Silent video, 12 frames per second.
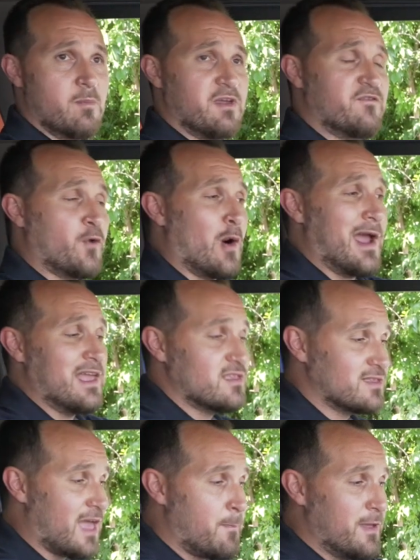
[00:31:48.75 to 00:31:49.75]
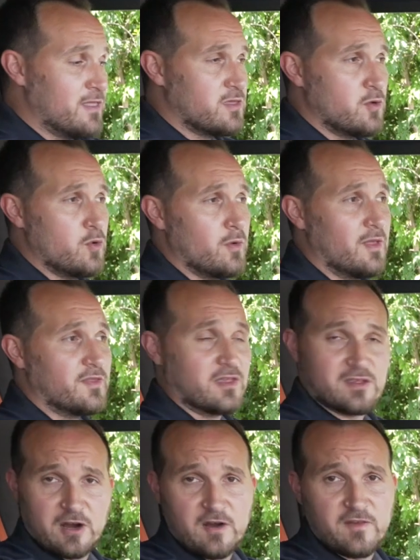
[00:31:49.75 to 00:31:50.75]
before I step into the
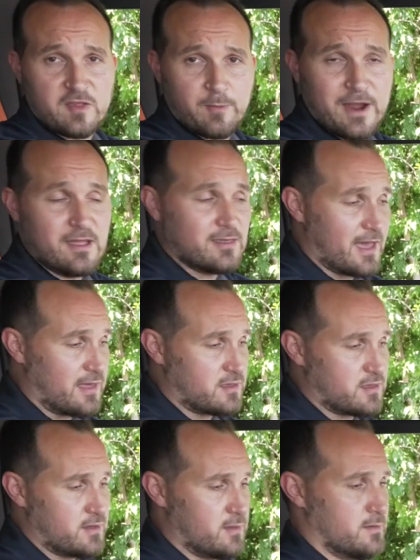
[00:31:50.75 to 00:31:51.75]
service brake test.